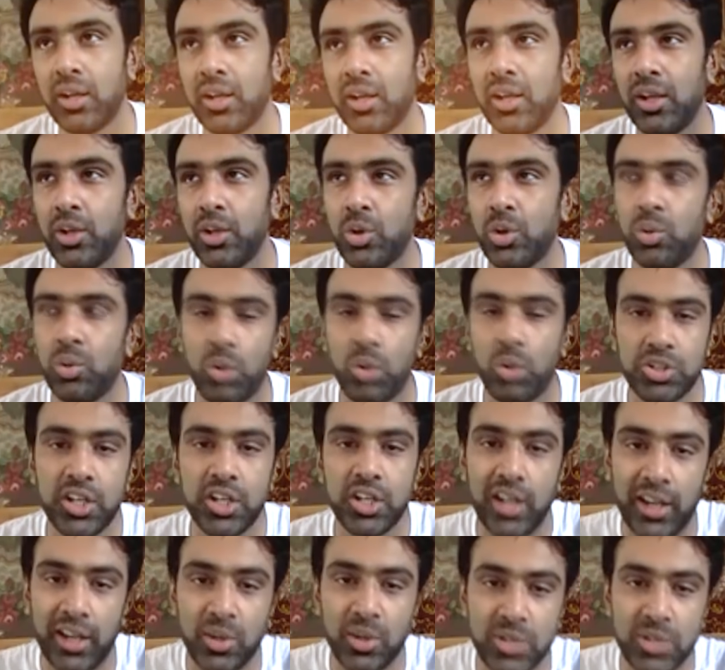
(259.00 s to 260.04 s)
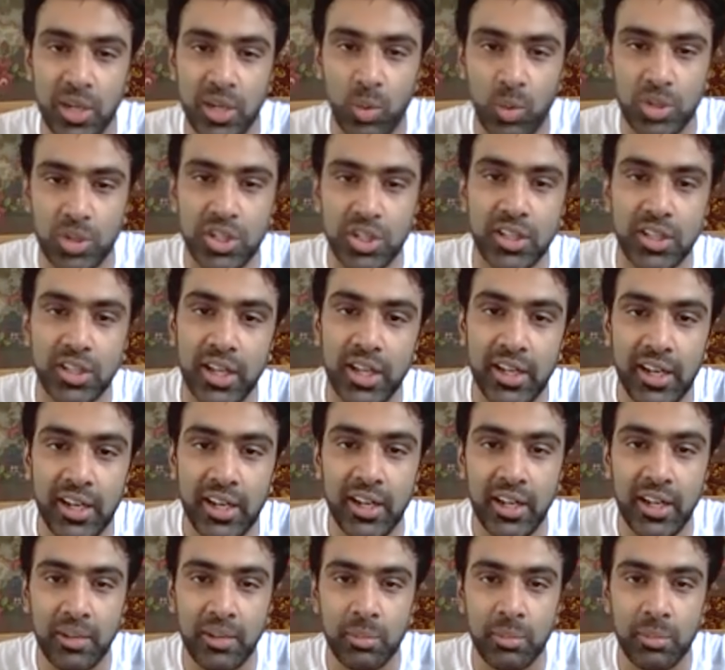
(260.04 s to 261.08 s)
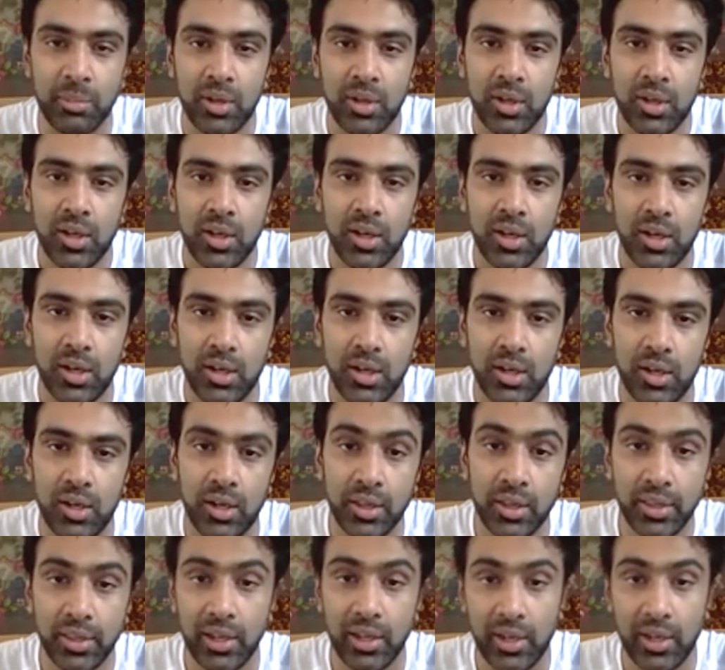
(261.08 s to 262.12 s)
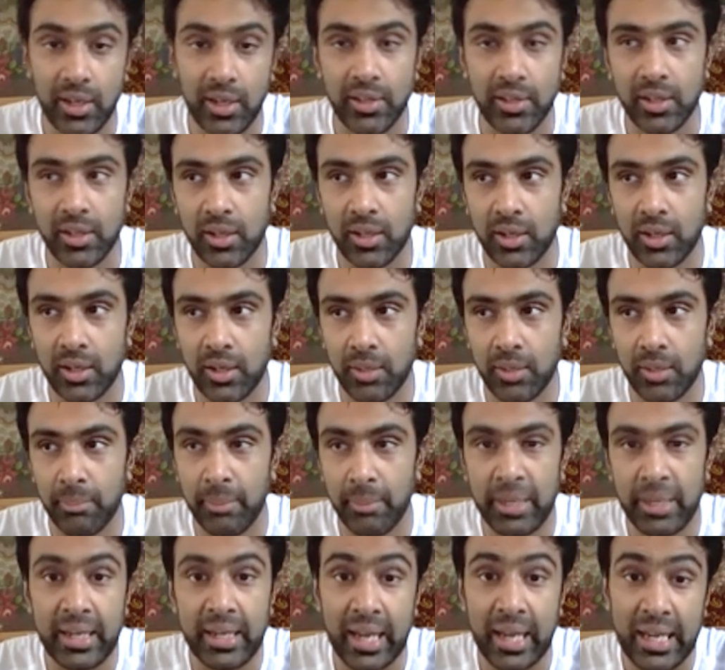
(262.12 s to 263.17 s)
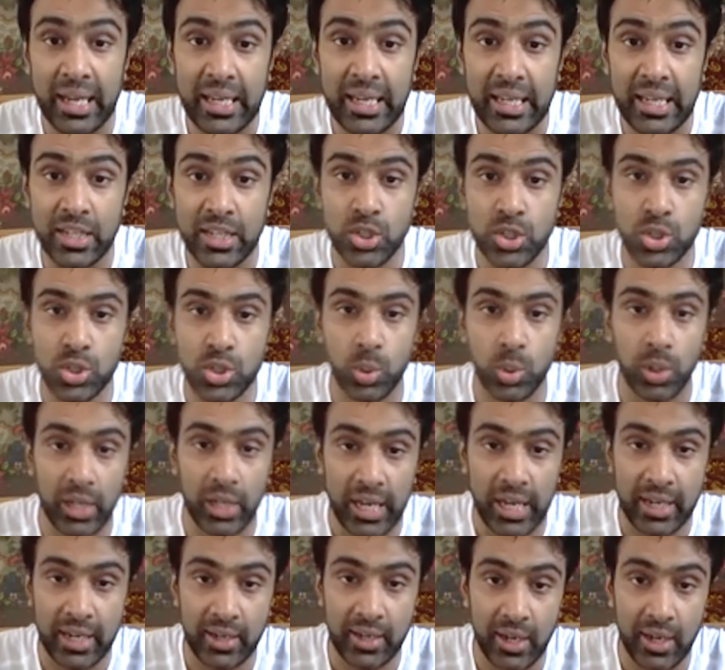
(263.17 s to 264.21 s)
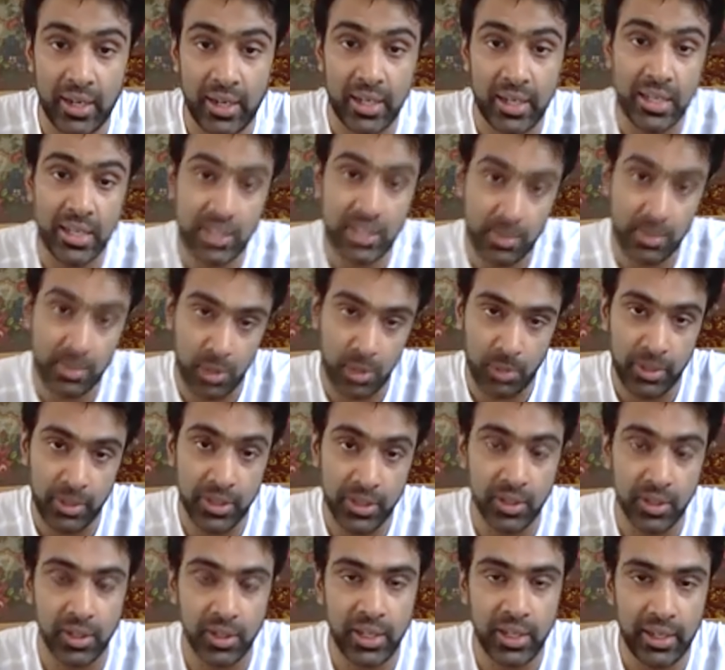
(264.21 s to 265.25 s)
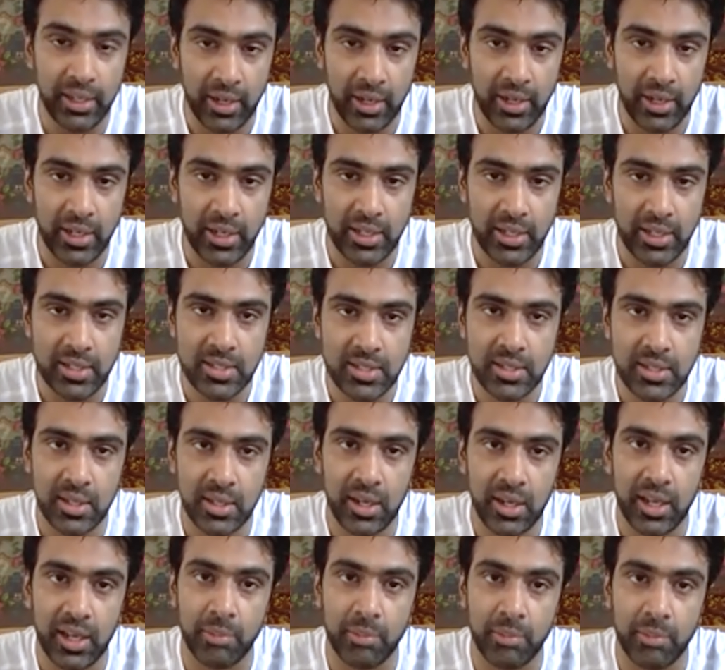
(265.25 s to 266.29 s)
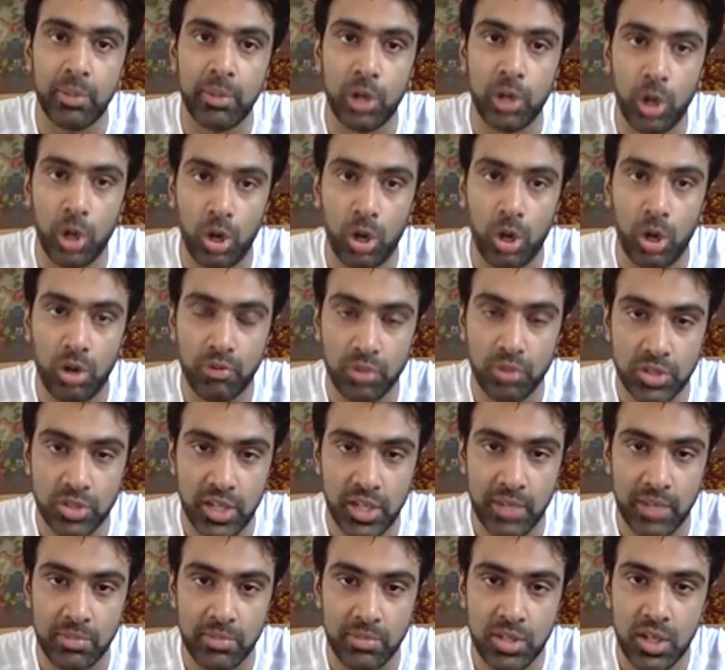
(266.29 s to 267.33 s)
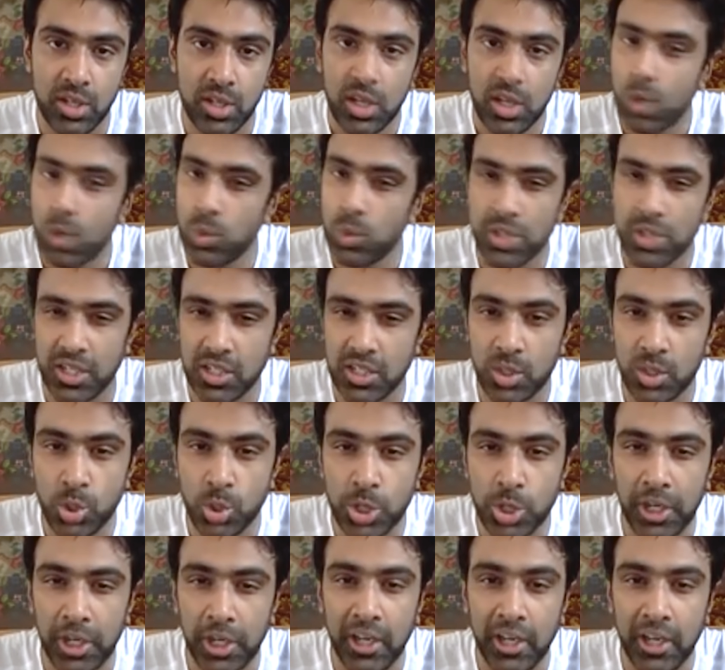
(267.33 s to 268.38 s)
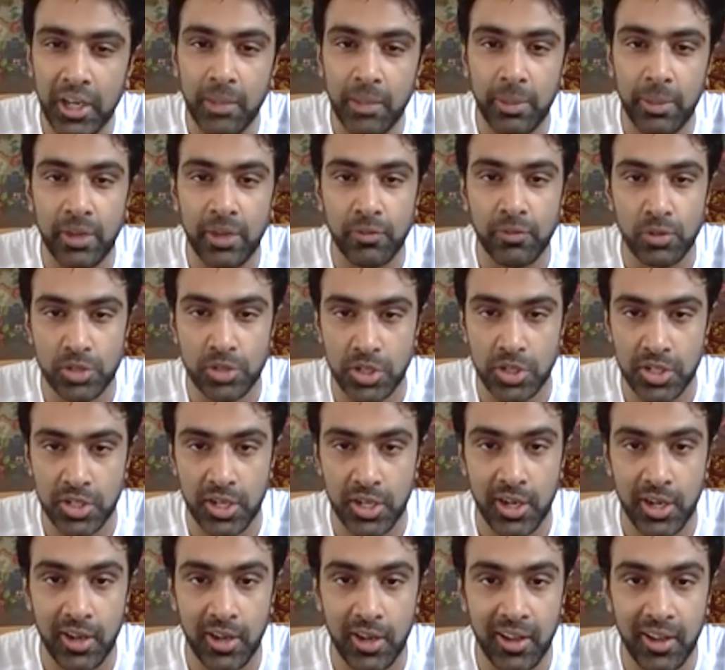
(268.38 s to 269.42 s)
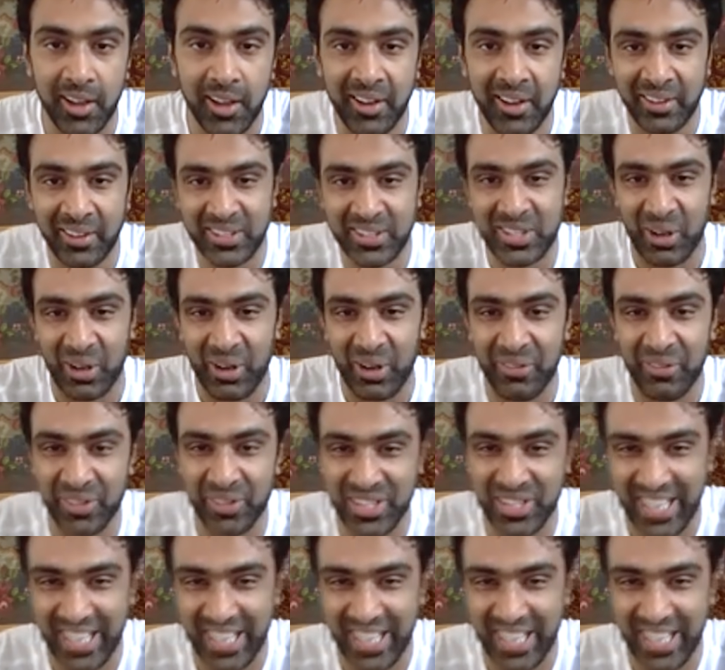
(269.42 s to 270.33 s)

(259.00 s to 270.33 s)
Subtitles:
you know, watching the Indian team, in the mid-90s to late 90s and probably the early 90s, I remember a lot of those games. It was excruciatingly painful, Sanjay. And I'm sorry to say